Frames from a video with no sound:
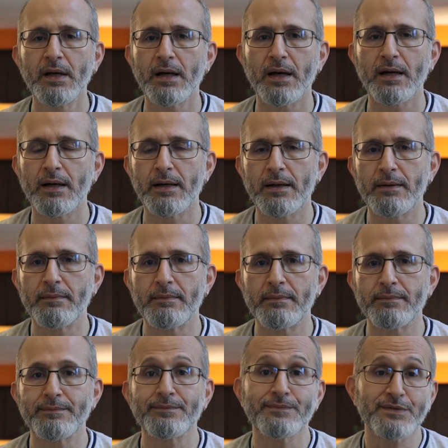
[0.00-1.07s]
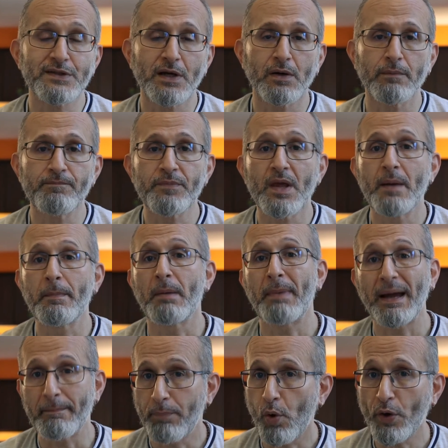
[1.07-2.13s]
But
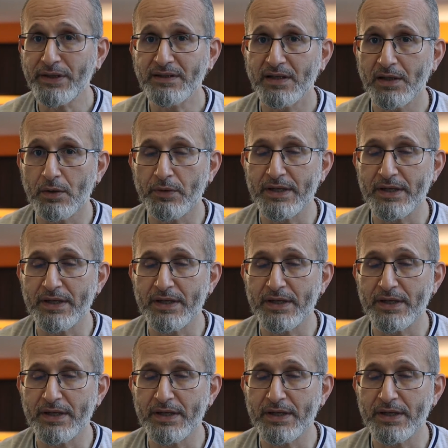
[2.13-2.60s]
my point here